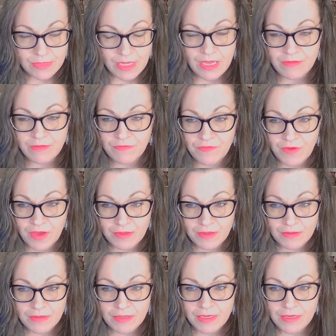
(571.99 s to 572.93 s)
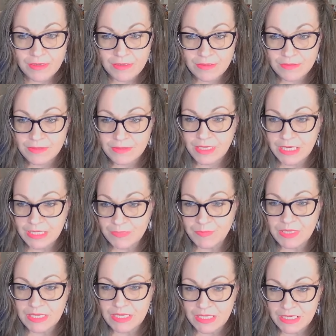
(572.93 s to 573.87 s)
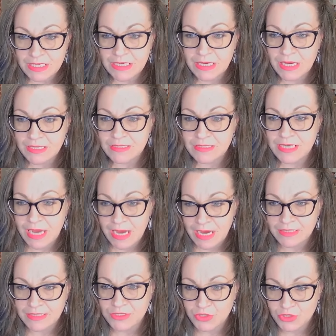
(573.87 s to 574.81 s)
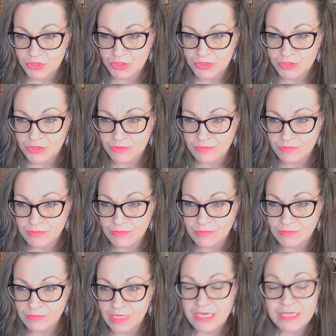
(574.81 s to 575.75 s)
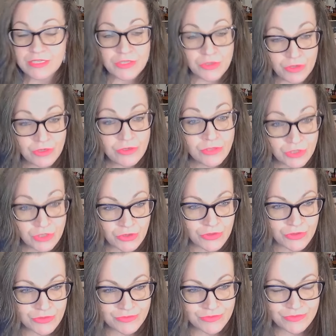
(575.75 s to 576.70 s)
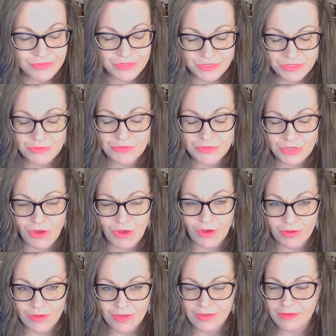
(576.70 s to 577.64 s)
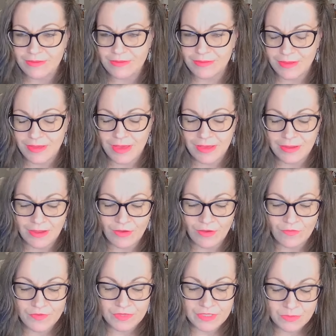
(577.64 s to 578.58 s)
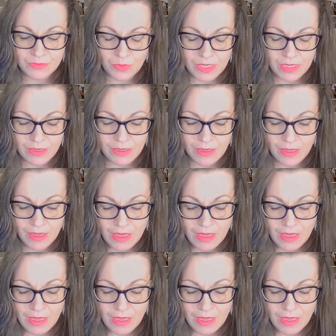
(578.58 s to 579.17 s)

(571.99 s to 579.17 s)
And finally, EPE has asked her, it's her turn to talk at Elvis Week.